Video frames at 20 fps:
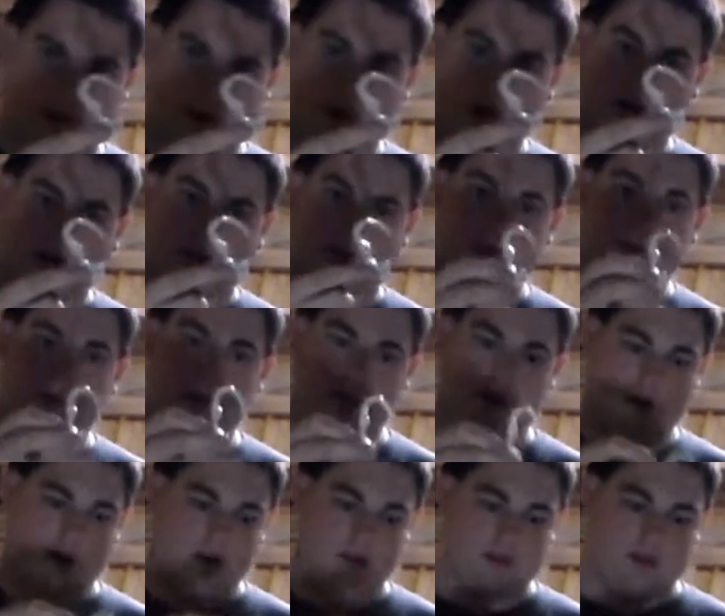you want to call them.
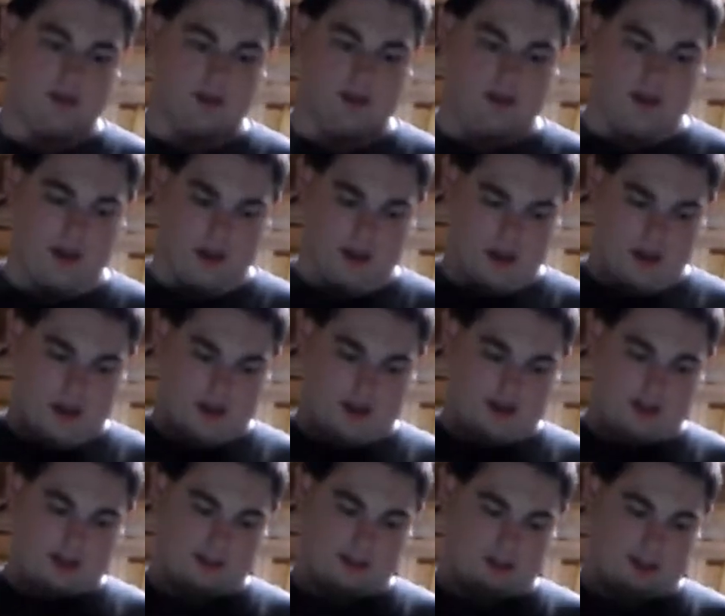You know, they're
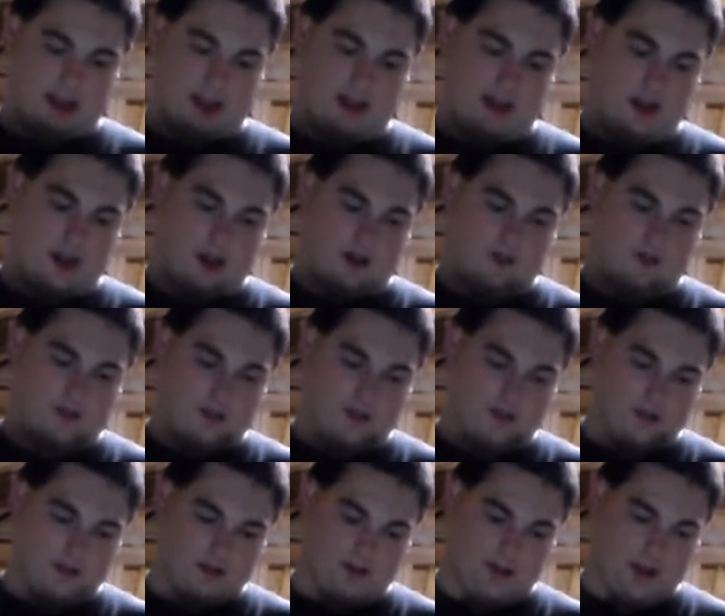like little
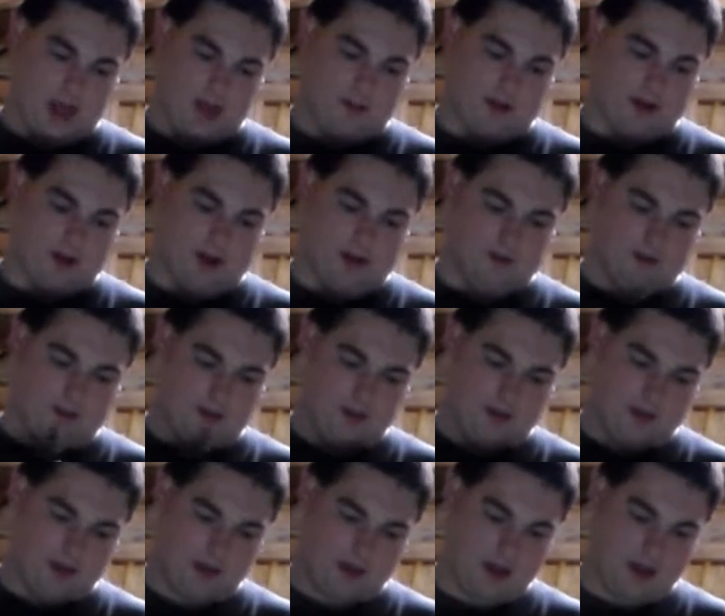handcuffs, cable cuffs.